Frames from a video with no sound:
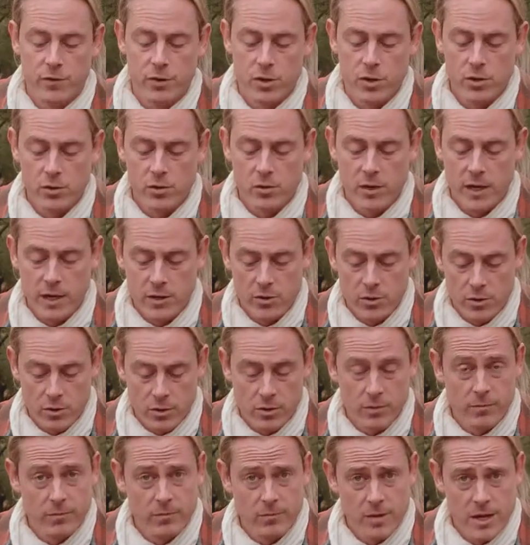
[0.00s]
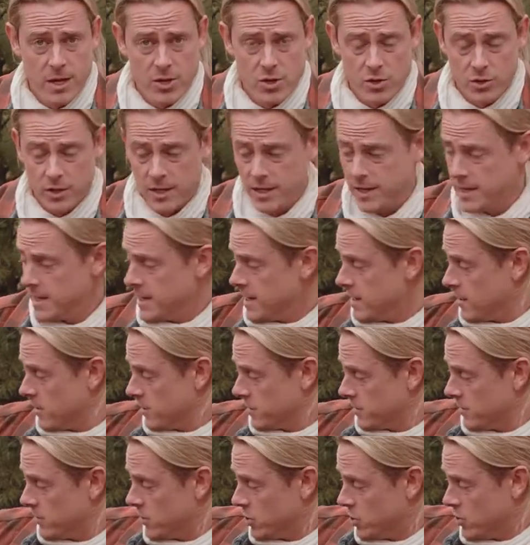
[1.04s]
you in your kit here
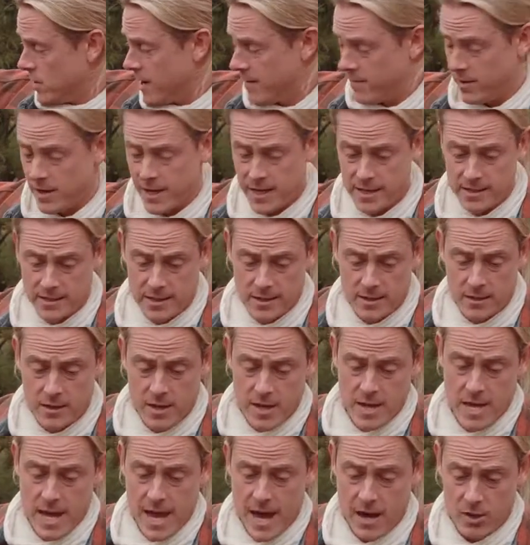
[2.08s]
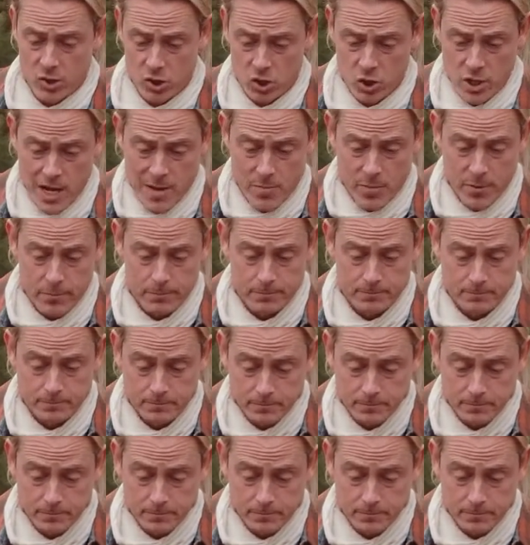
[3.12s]
so that you have an idea how to shape them.